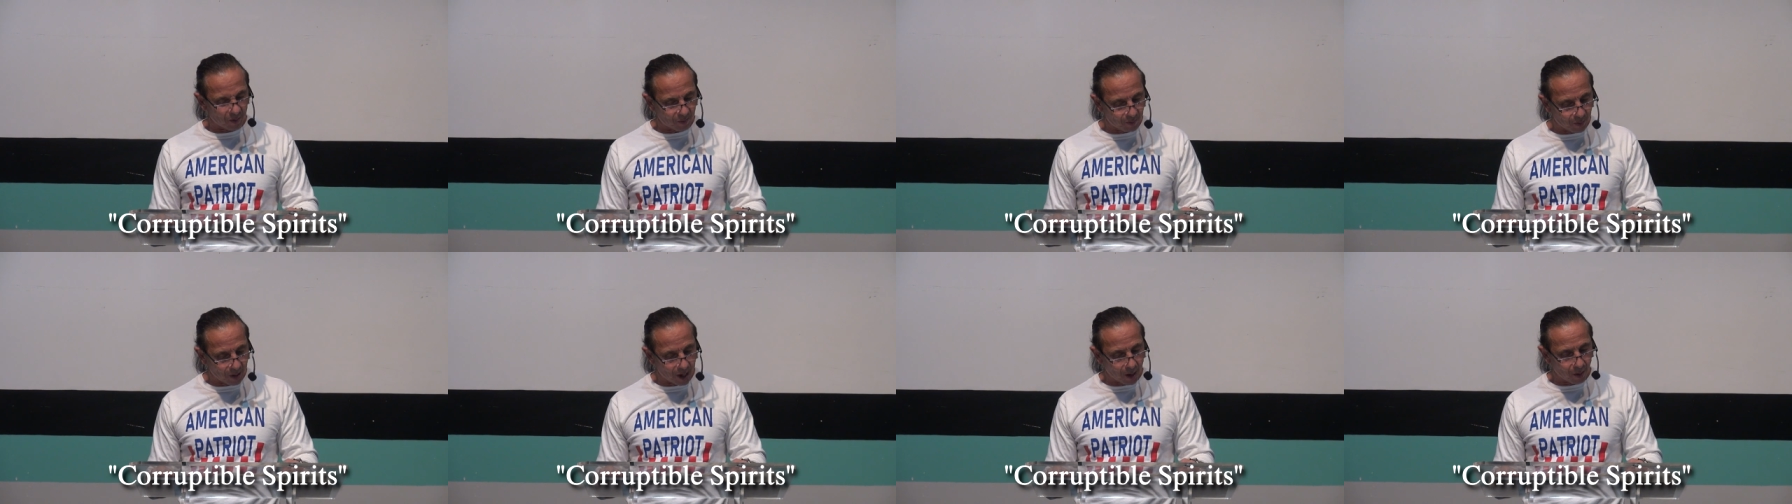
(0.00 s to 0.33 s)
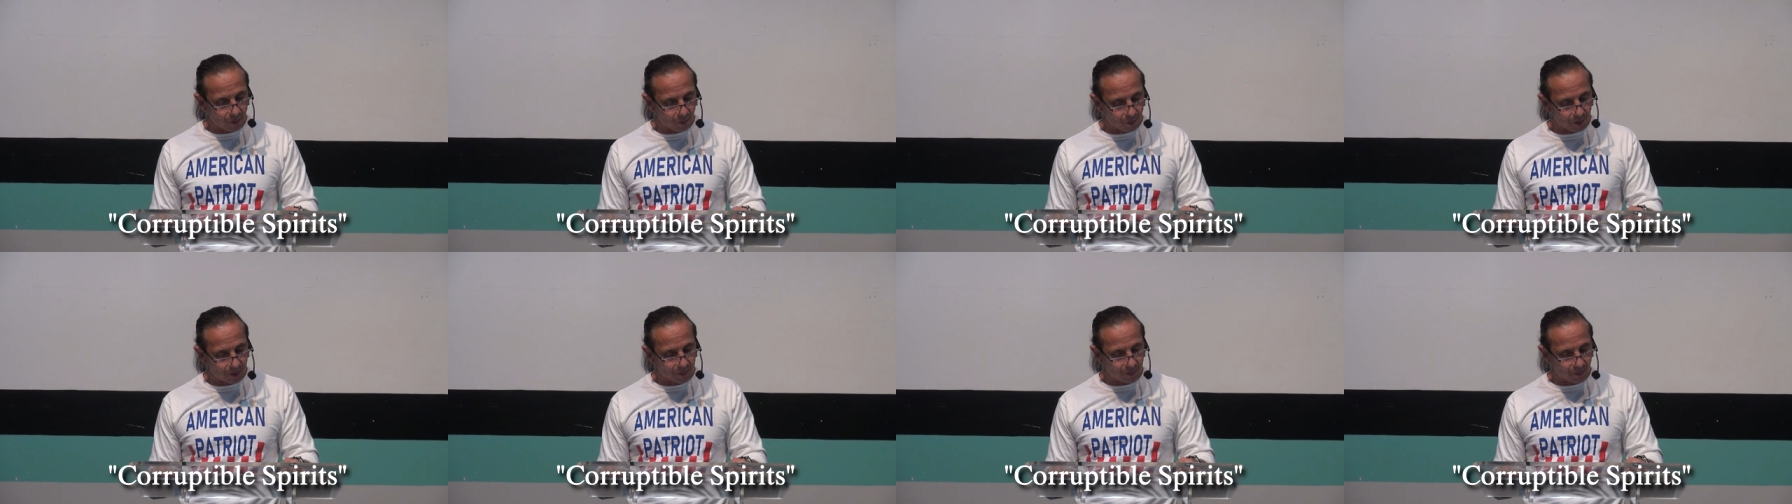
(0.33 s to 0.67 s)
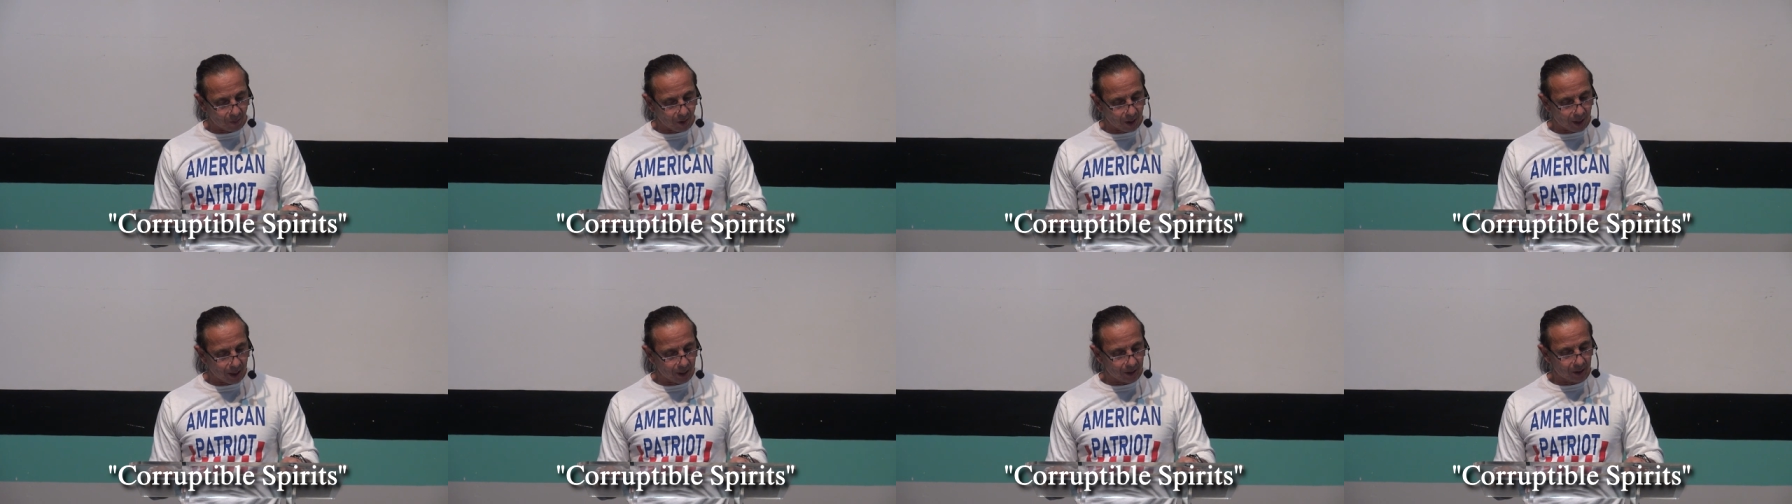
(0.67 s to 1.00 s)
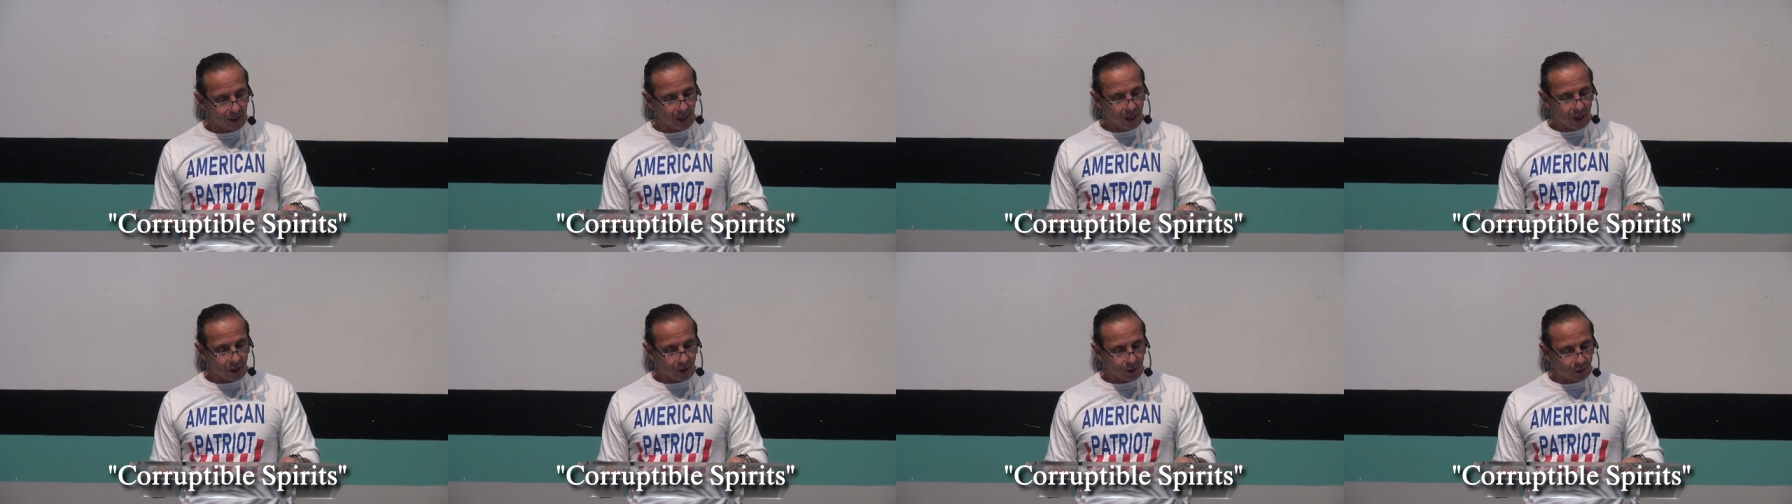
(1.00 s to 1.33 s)
in power and might
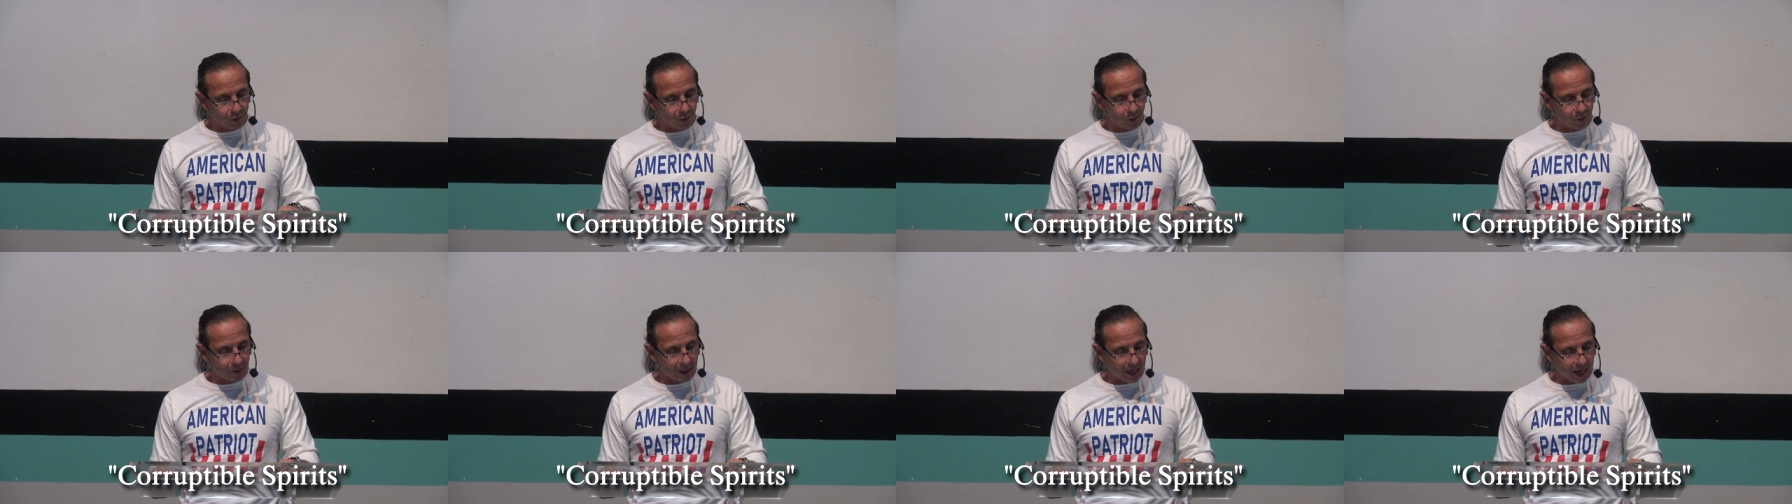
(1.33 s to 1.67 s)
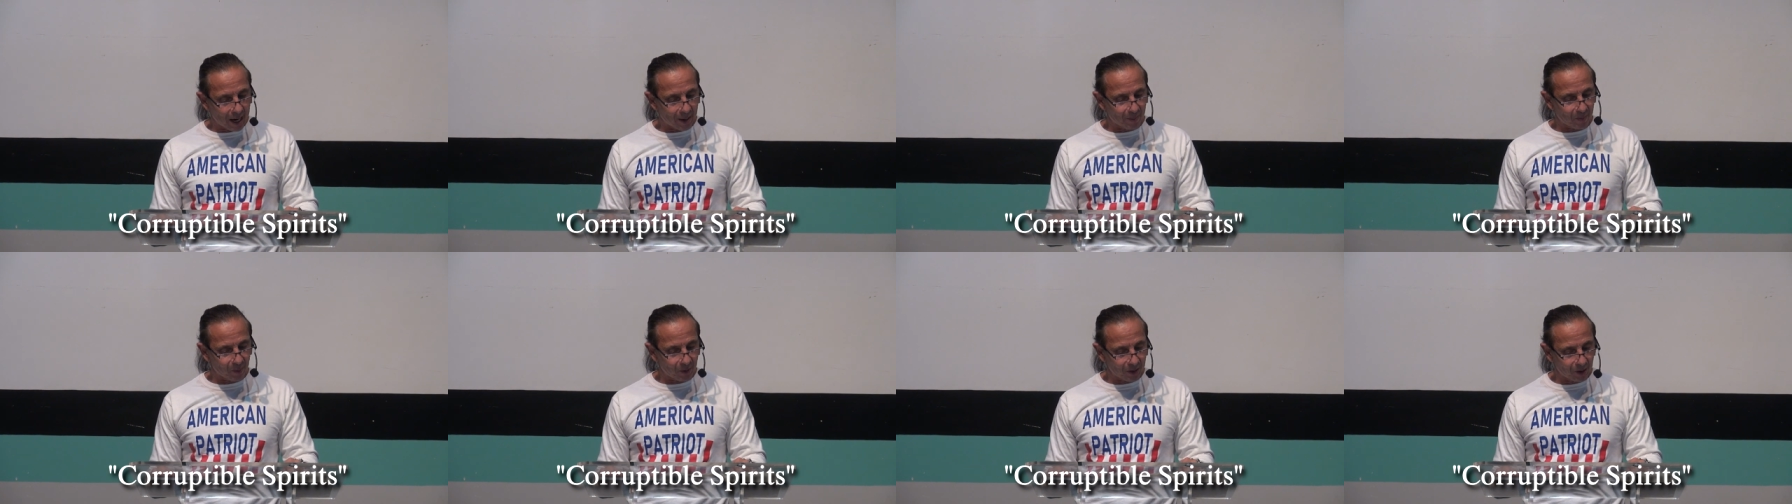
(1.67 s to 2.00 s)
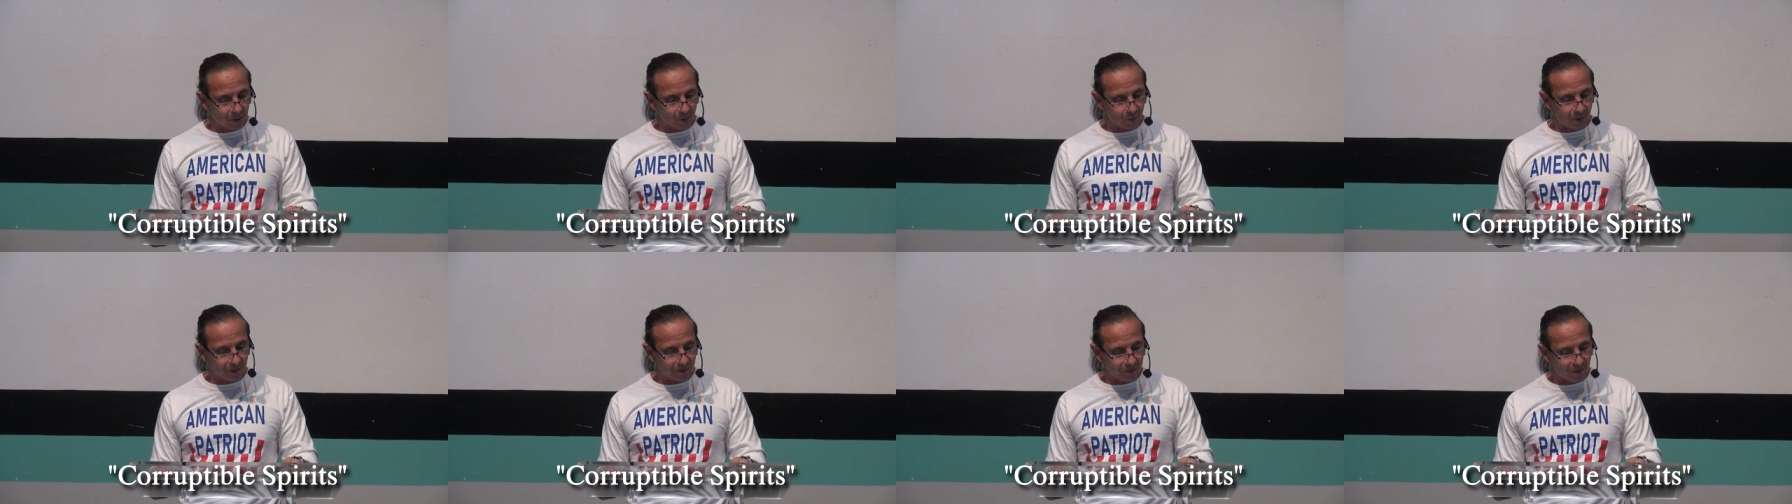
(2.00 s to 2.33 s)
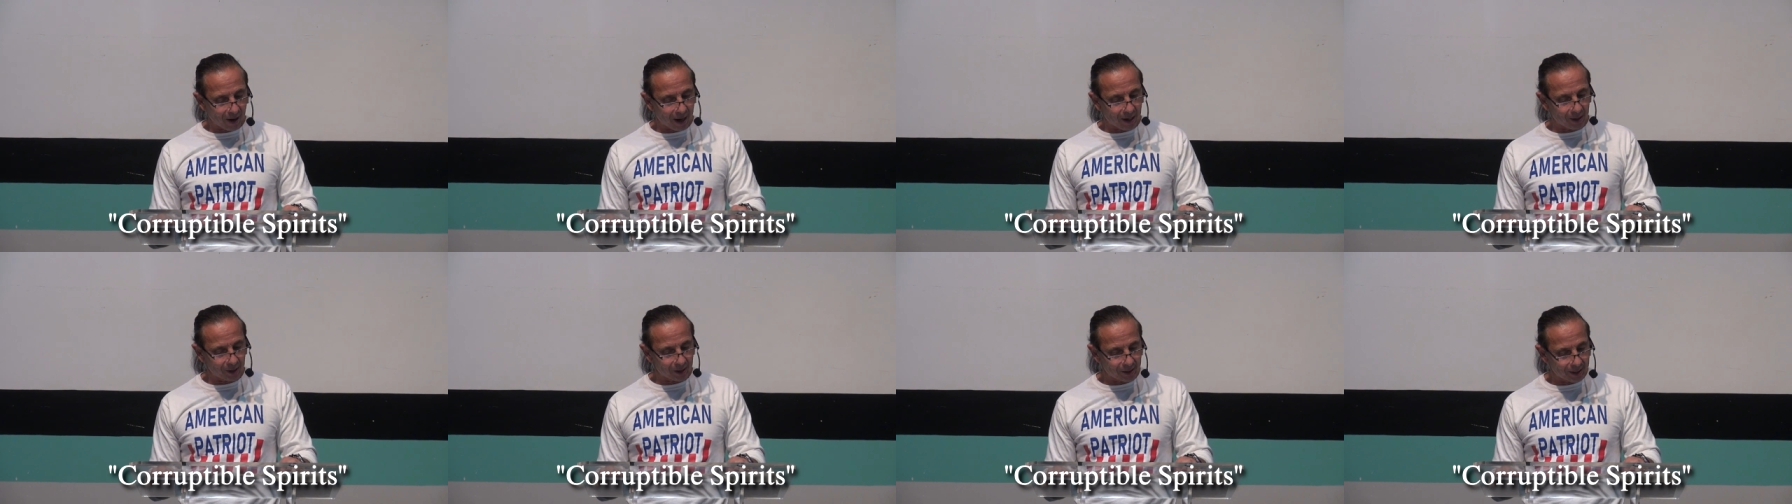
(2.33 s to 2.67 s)
do not bring a
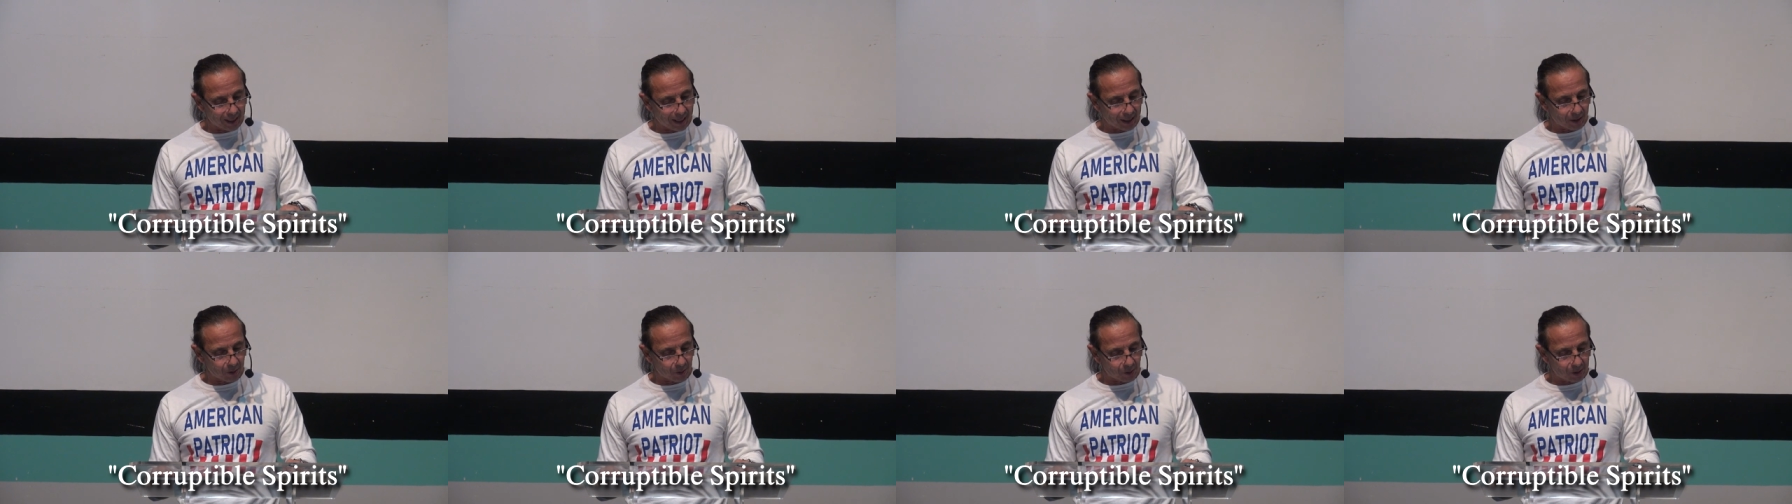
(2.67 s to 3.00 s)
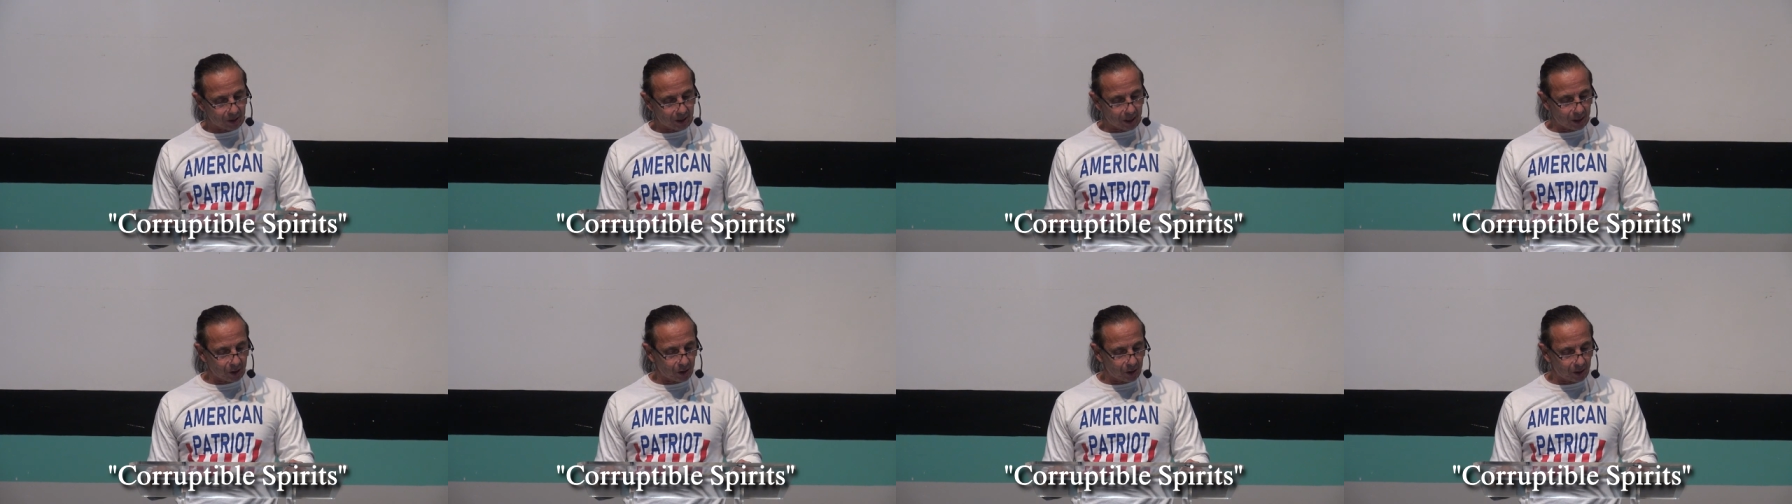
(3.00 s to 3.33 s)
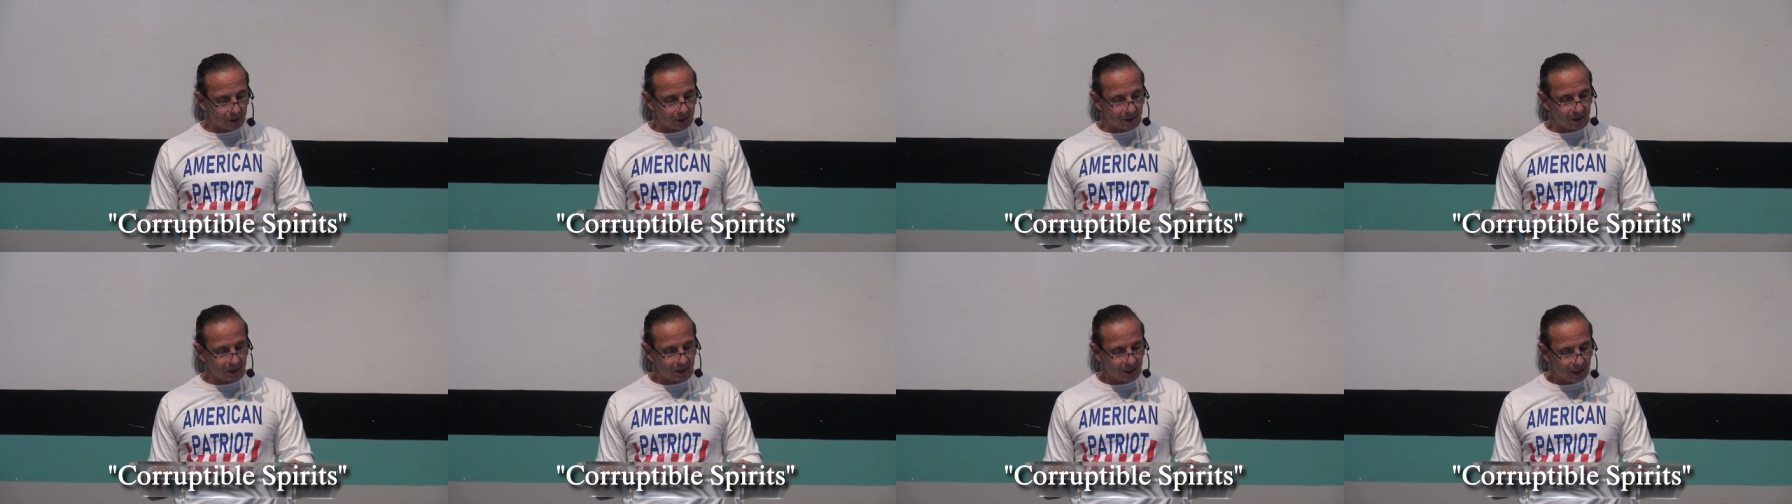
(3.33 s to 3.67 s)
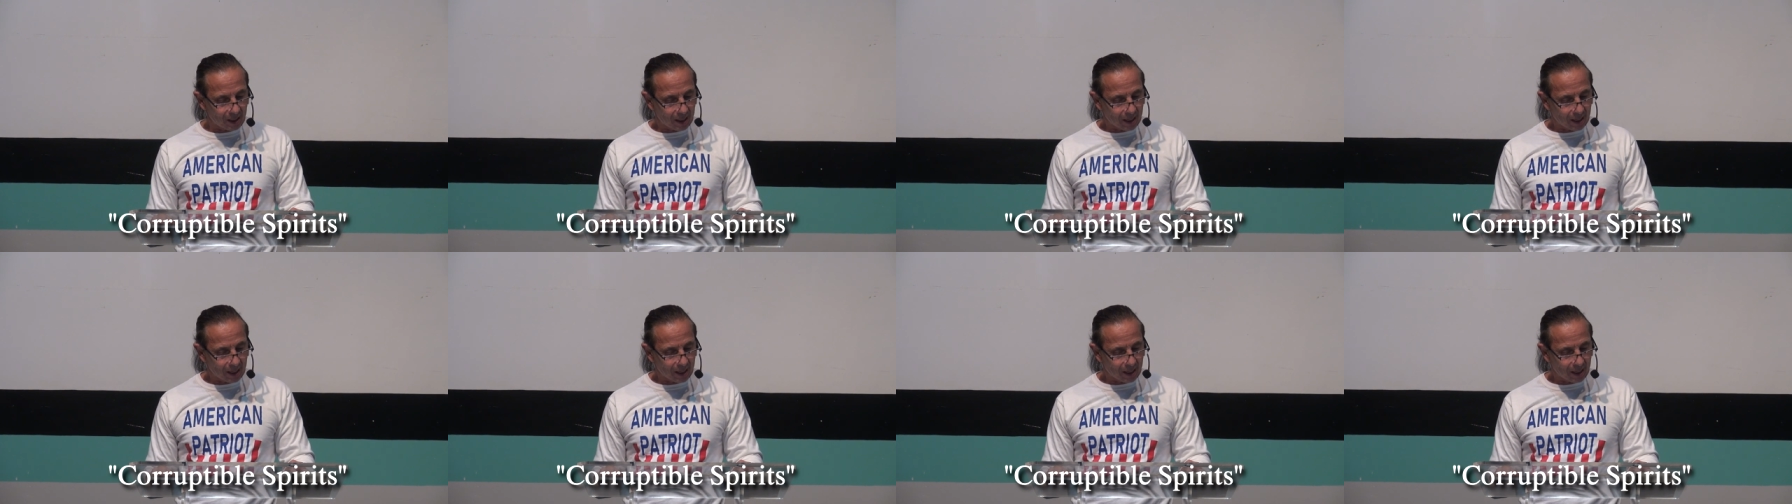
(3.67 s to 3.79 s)
reviling accusation